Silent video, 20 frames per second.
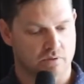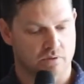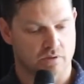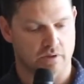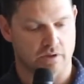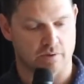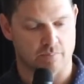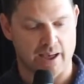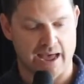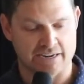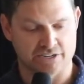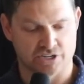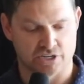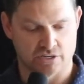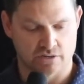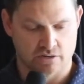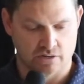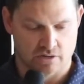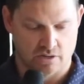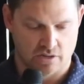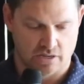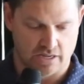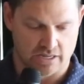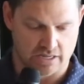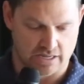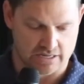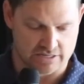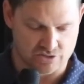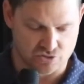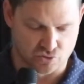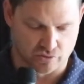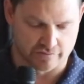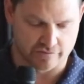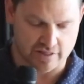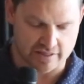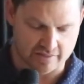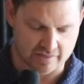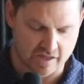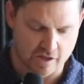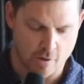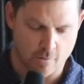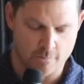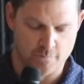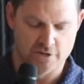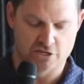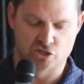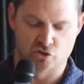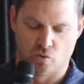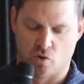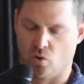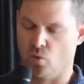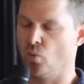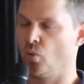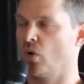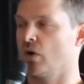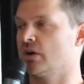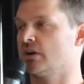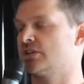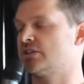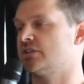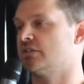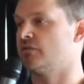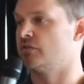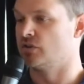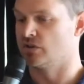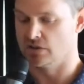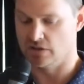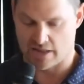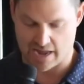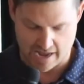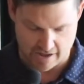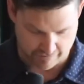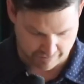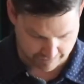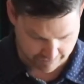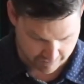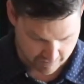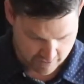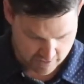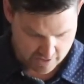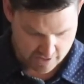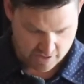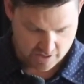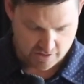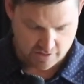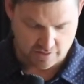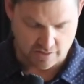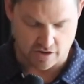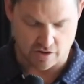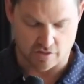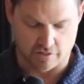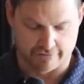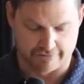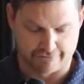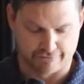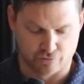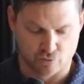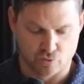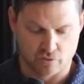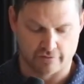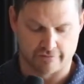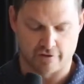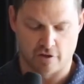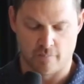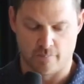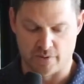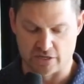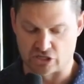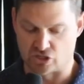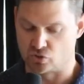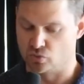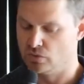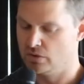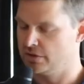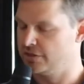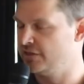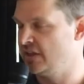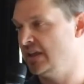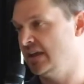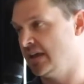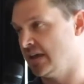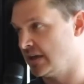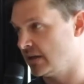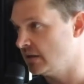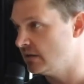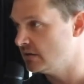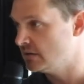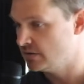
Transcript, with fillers: like imagine it's sort of like the habitual works of your life that are the fruit of habitual thinking.